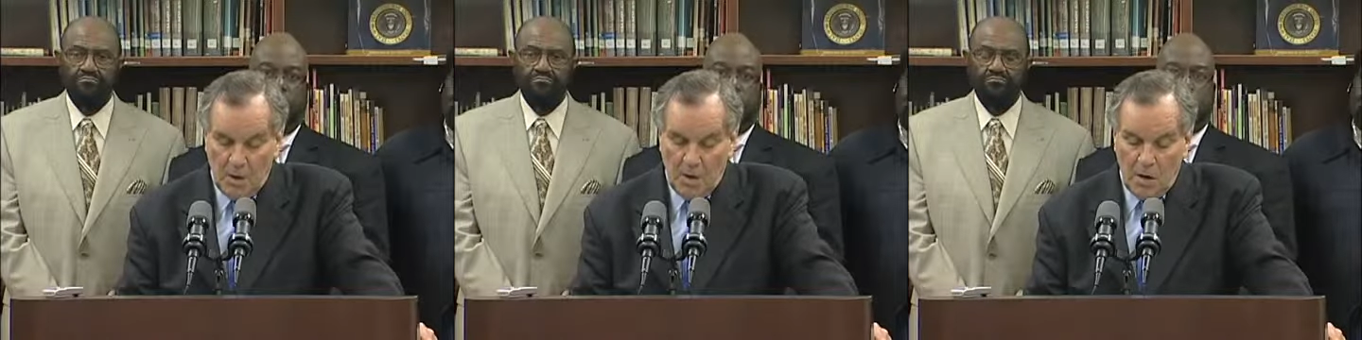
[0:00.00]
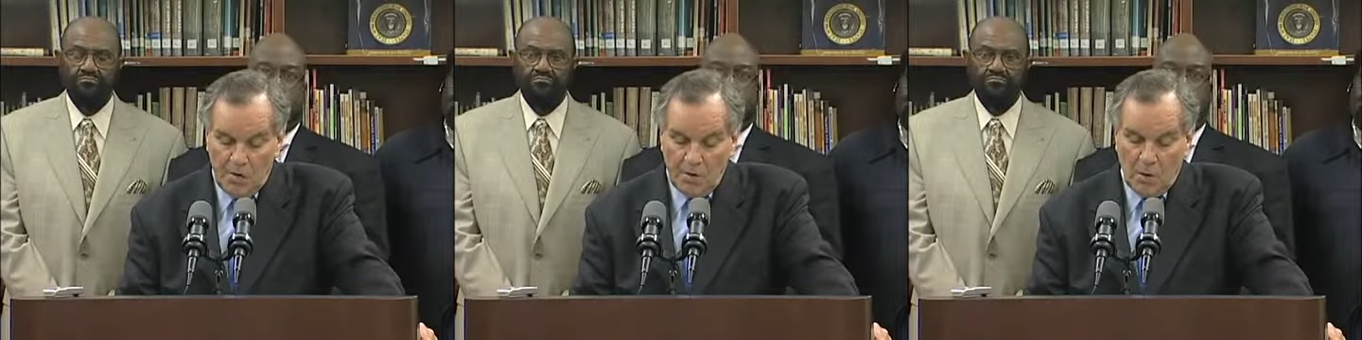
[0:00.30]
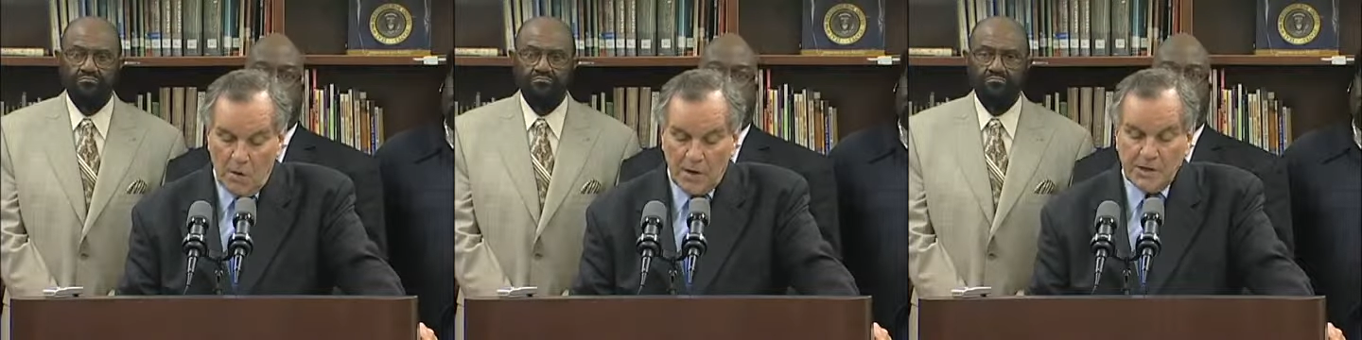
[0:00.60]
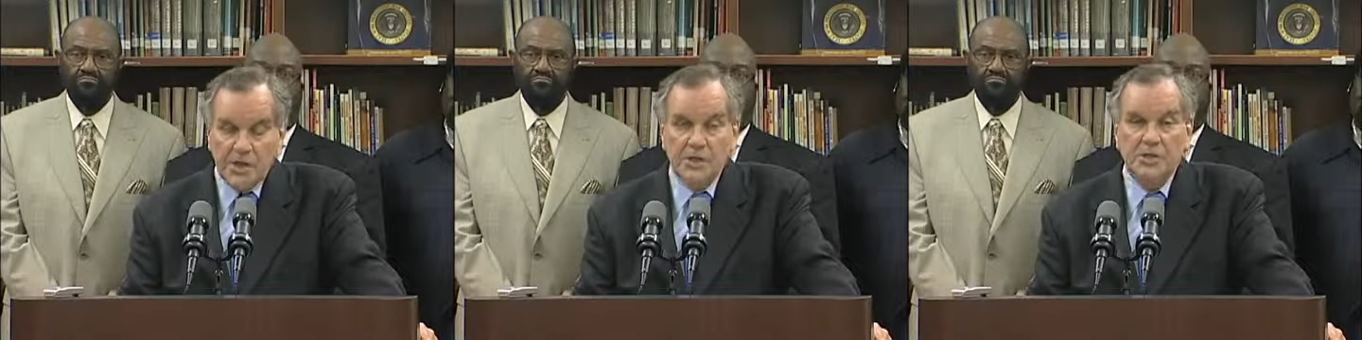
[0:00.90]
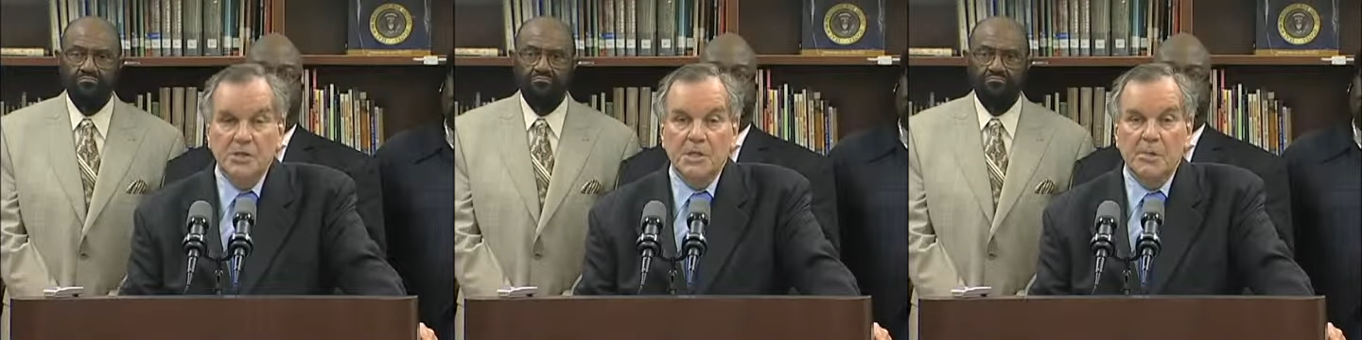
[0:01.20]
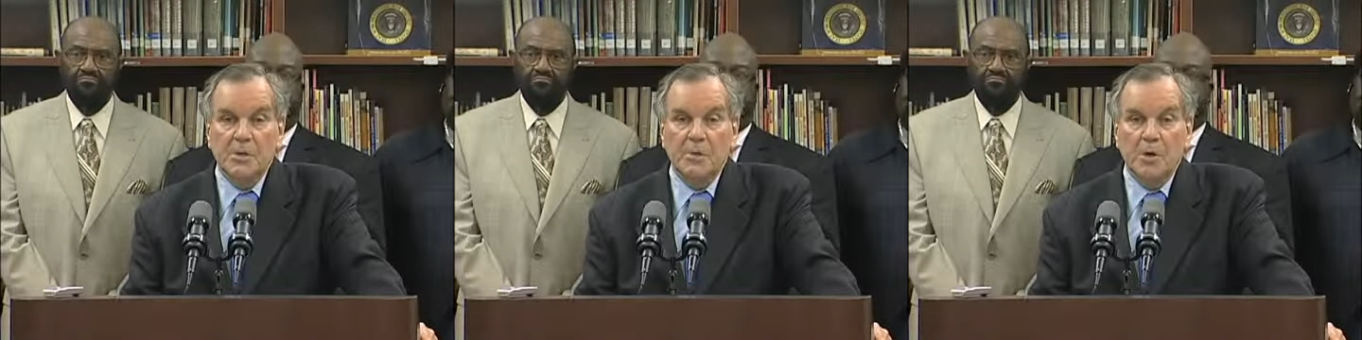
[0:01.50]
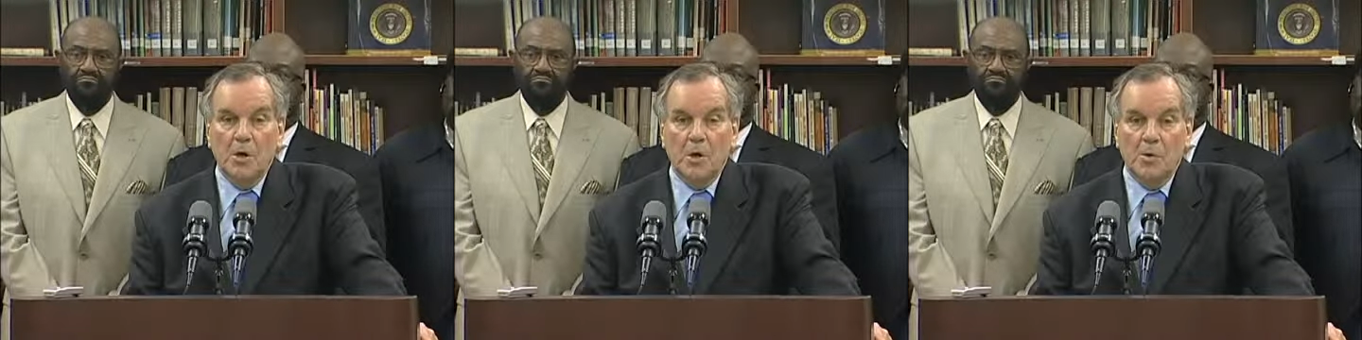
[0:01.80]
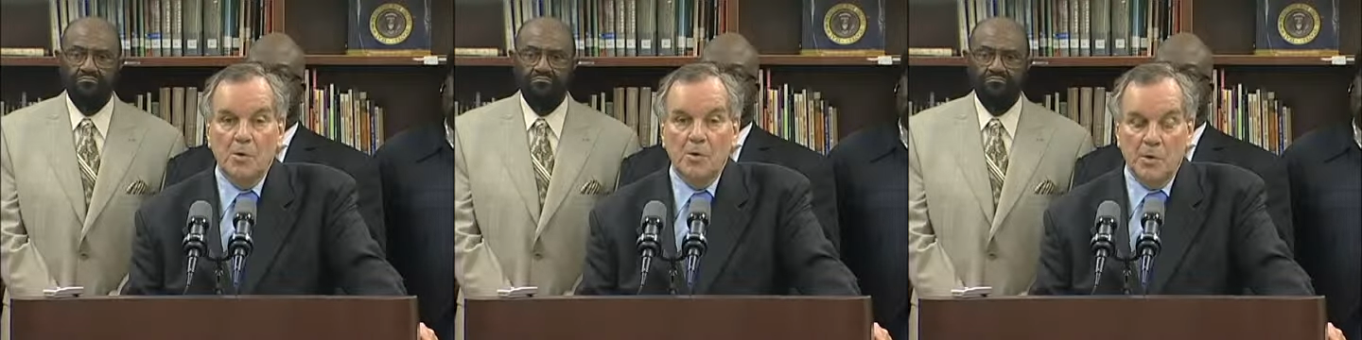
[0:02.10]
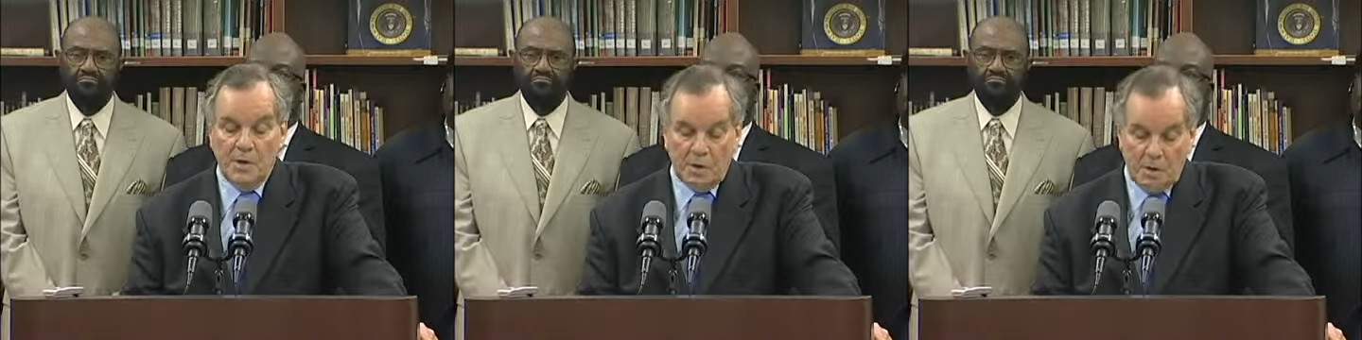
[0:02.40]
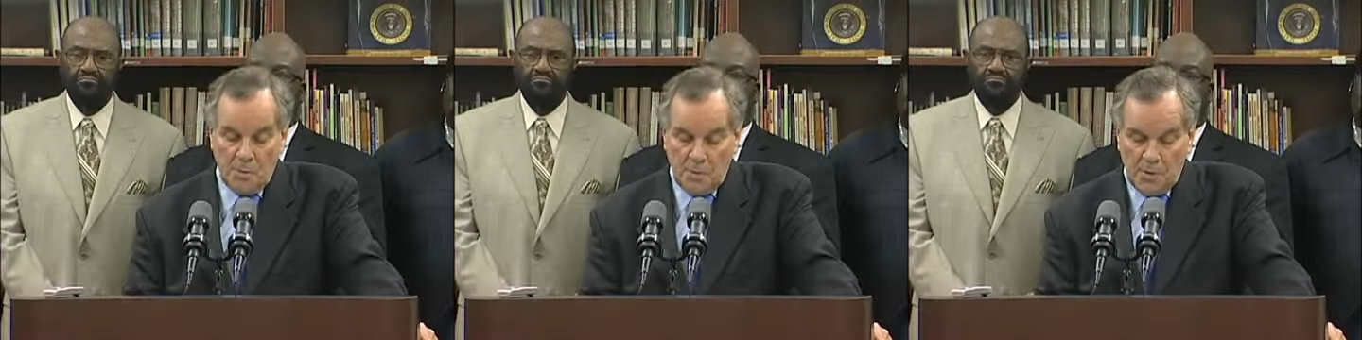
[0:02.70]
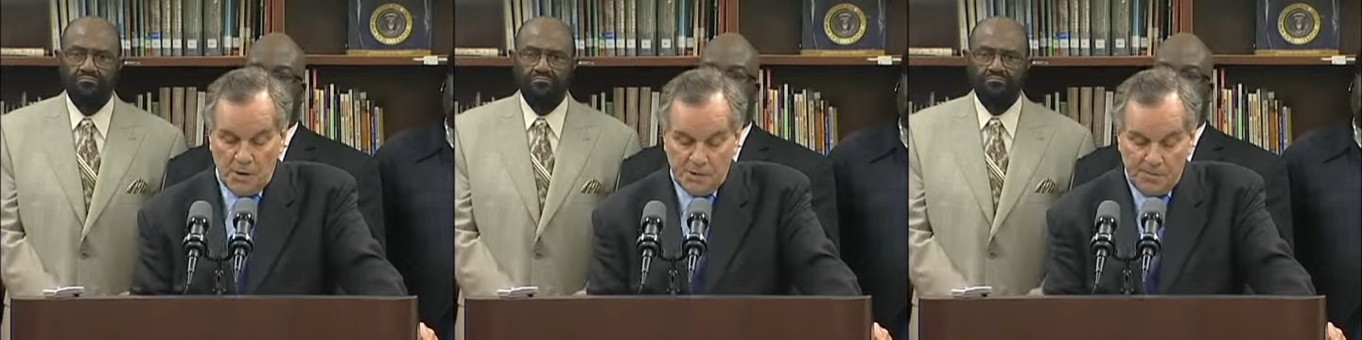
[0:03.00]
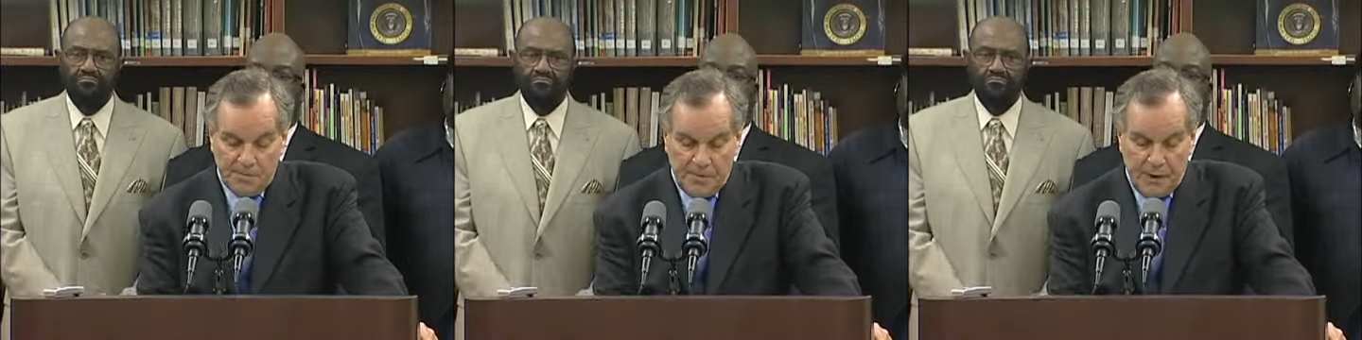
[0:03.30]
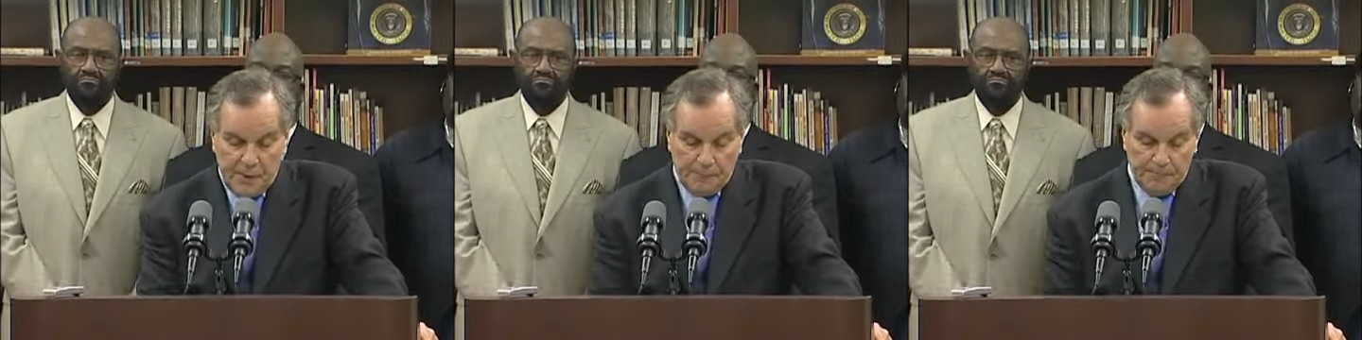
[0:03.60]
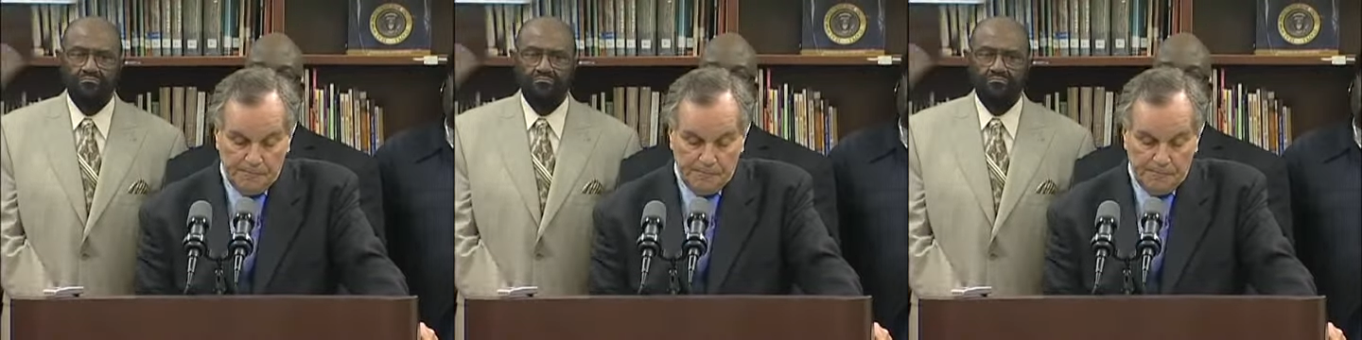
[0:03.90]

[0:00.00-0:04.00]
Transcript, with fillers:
Speaker 1: other organizations that people can go to in their communities. Thank you.